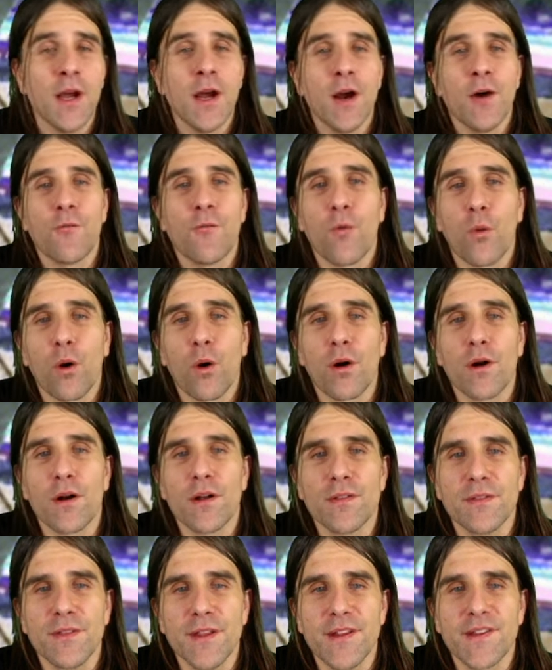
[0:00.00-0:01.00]
for
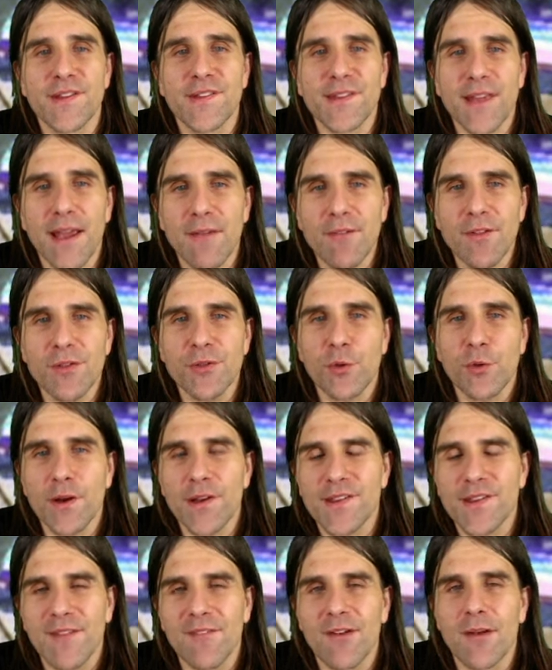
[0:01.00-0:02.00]
the
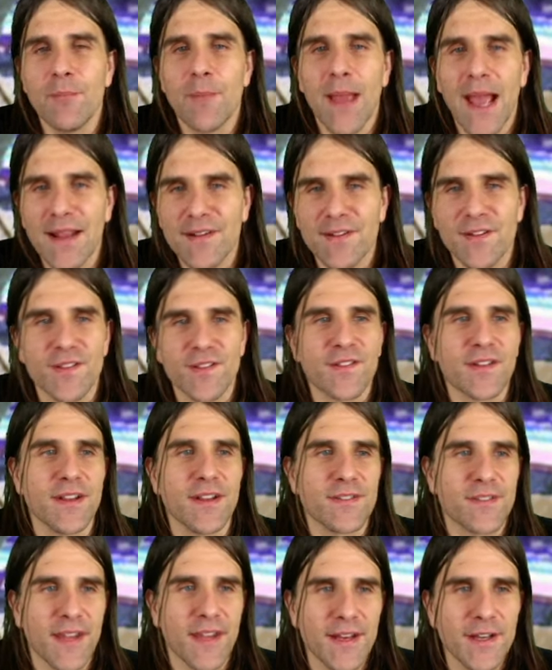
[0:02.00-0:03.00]
737 MAX's
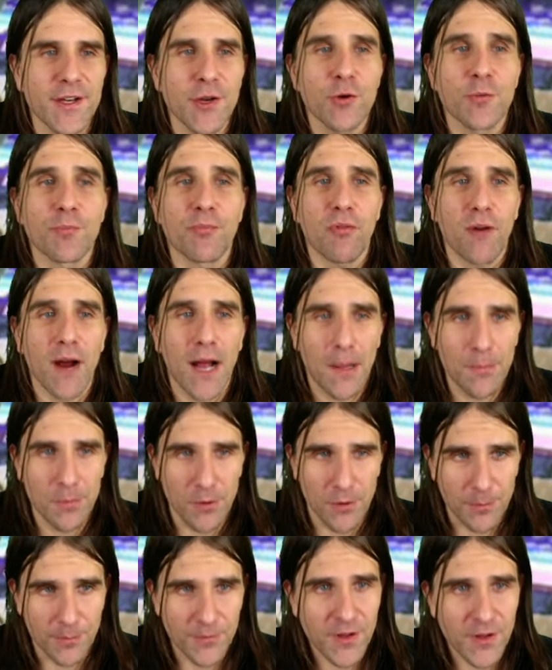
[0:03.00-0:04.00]
continued
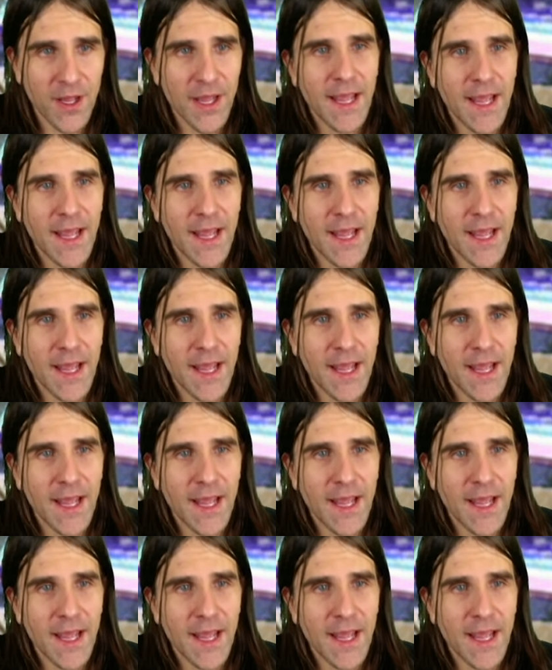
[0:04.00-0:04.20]
problems.